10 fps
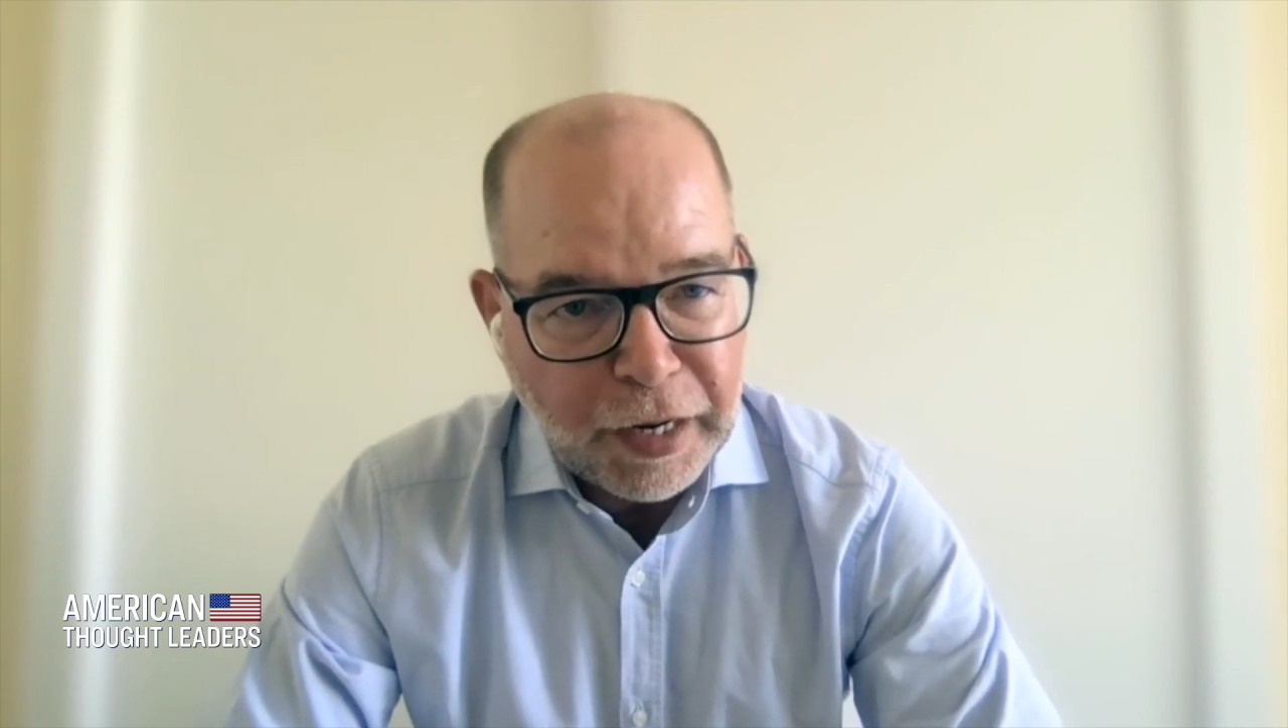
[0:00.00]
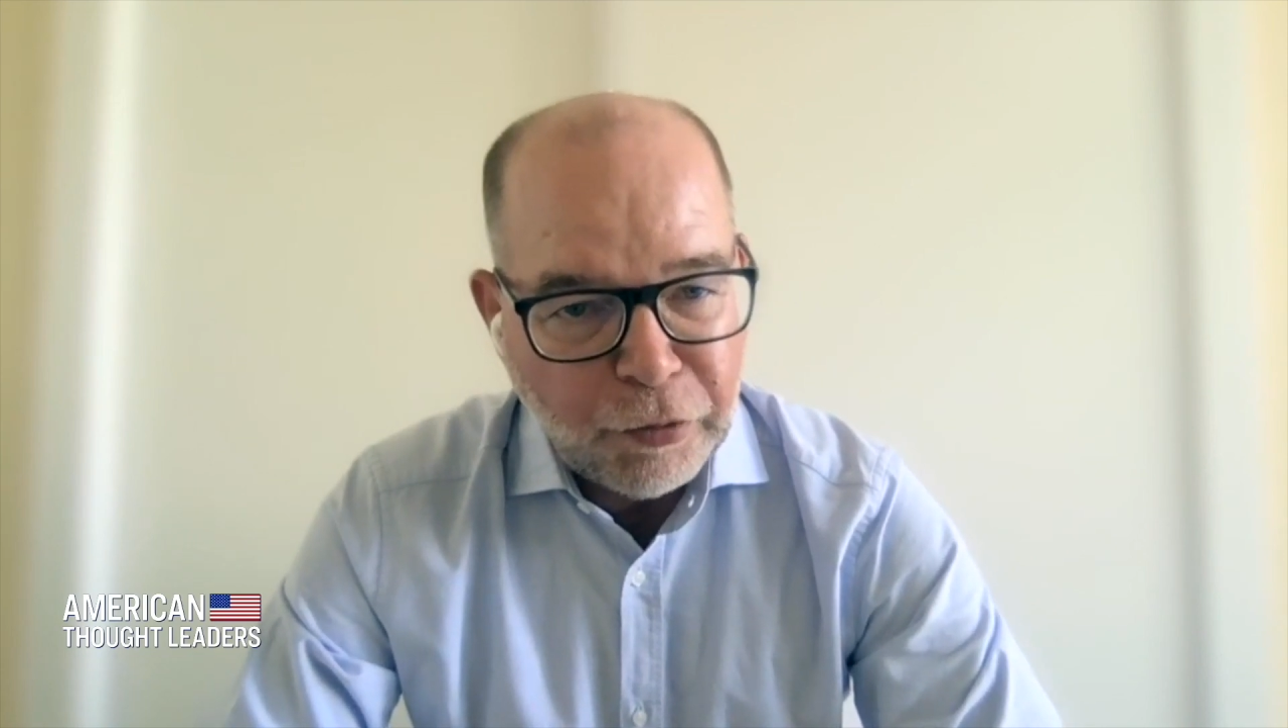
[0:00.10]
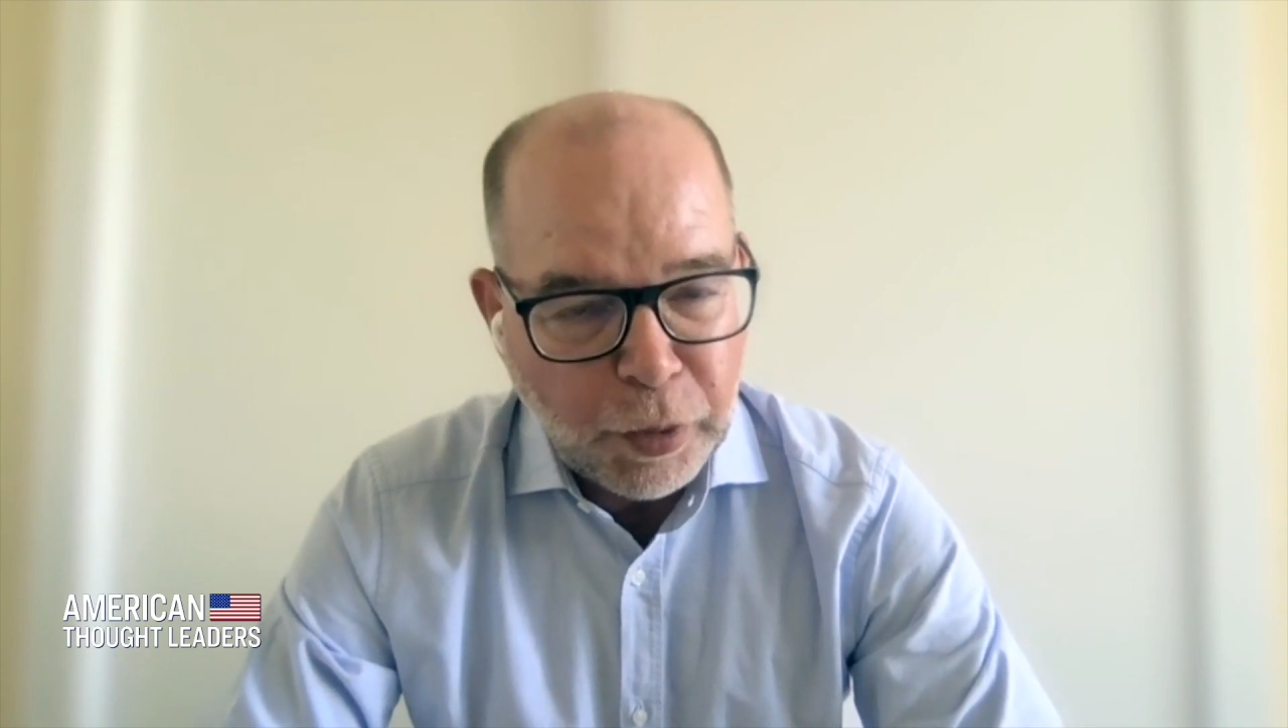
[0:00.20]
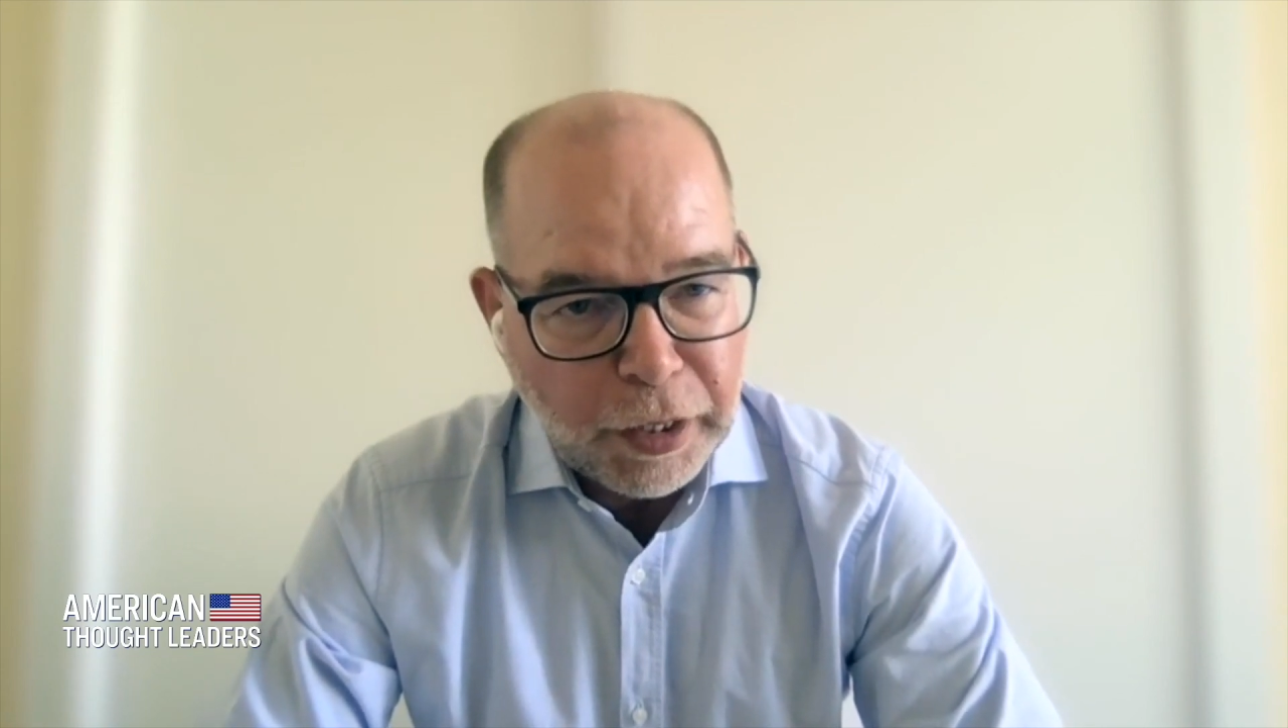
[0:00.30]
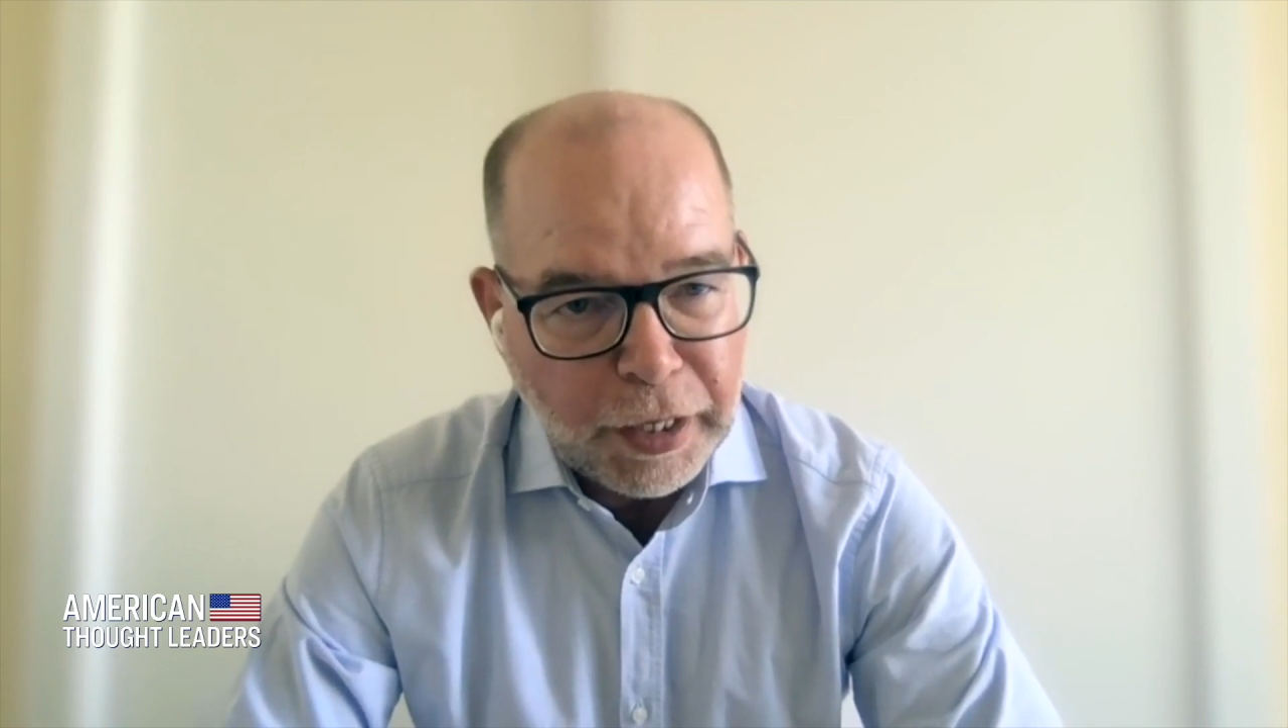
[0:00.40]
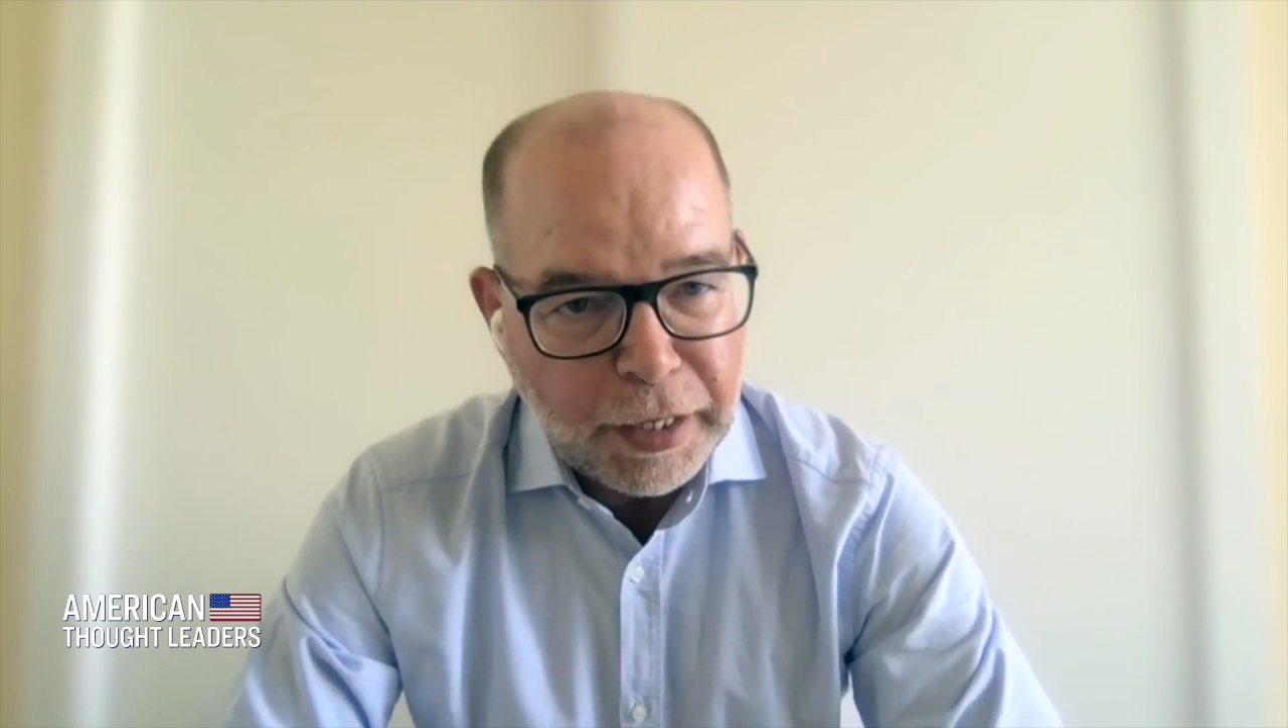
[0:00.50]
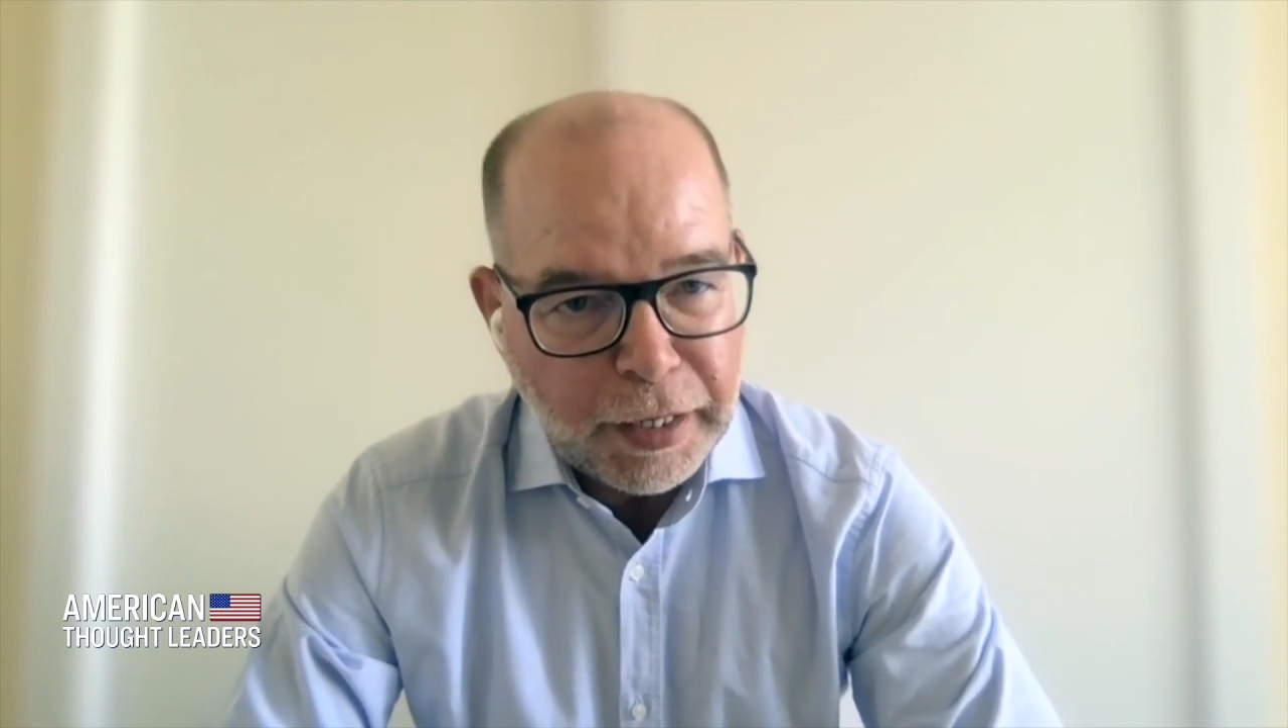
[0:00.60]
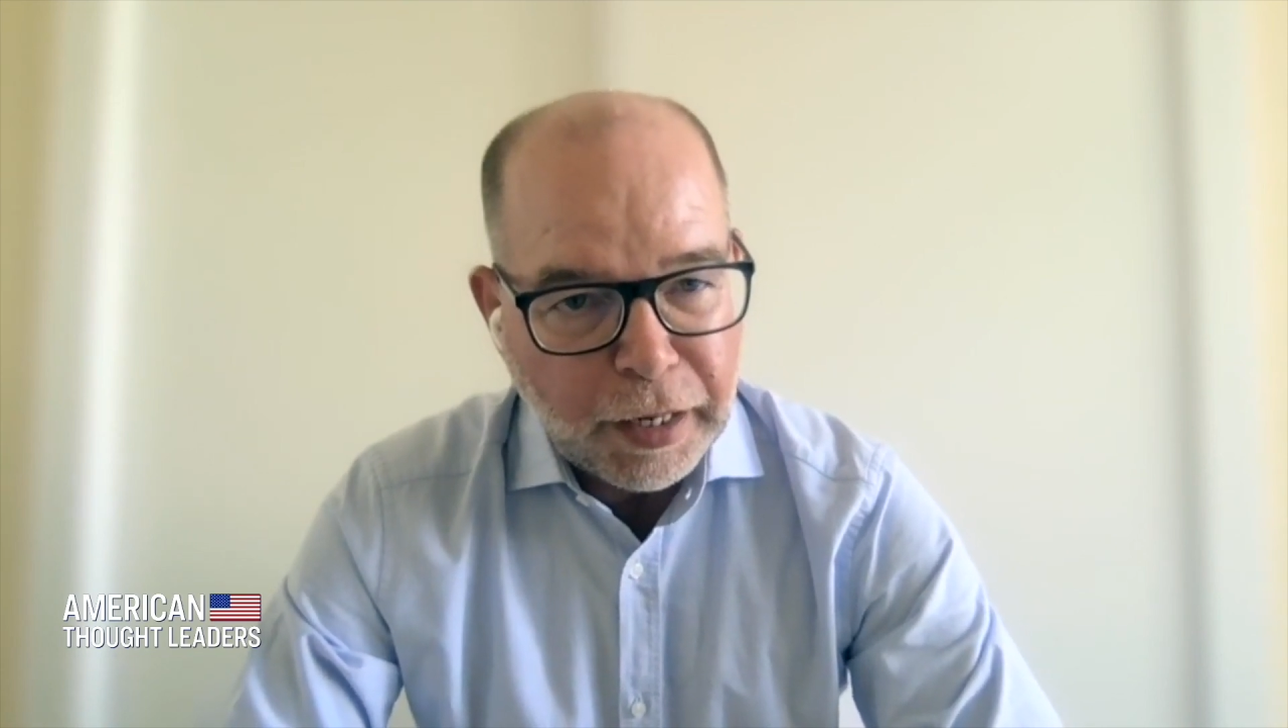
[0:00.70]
is really